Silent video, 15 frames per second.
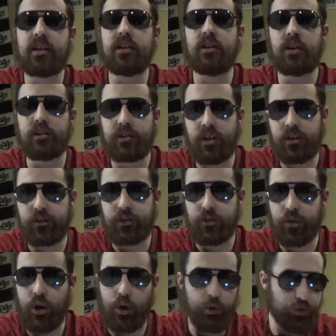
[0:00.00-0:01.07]
on Dustin
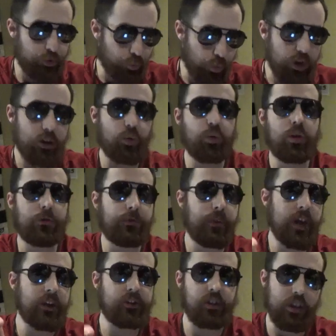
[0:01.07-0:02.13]
Rhodes. Winner will
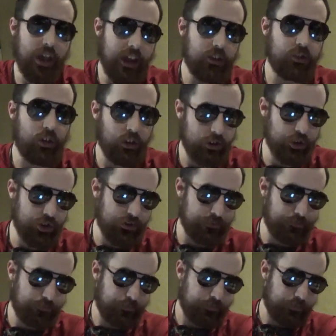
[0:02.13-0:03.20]
face Lance Archer.
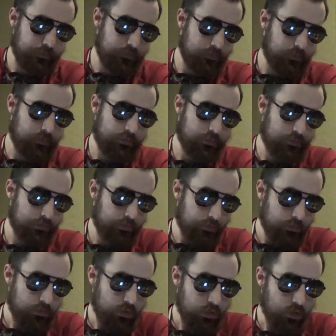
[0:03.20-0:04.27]

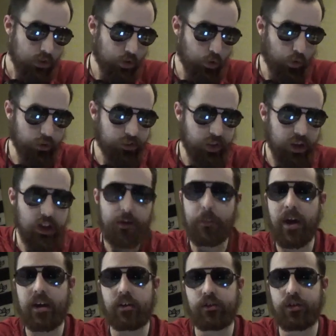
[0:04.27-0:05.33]
Of course, Kenny
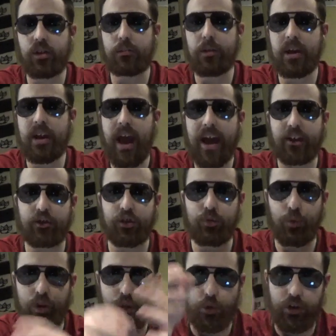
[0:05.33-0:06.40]
Omega is going to be in action.
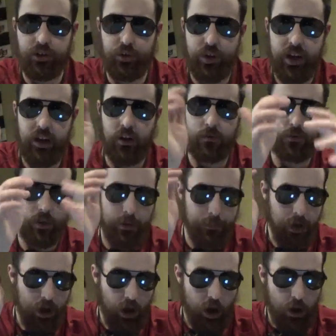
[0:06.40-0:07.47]
We're going to hear from
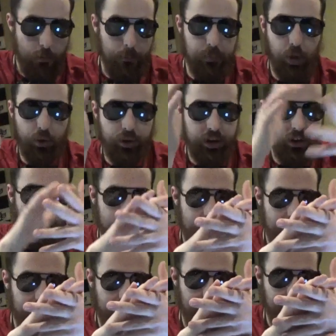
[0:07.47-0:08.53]
Brody Lee,
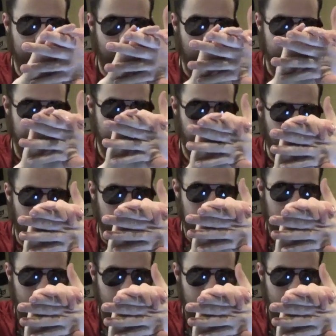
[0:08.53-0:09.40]
the Exalted One.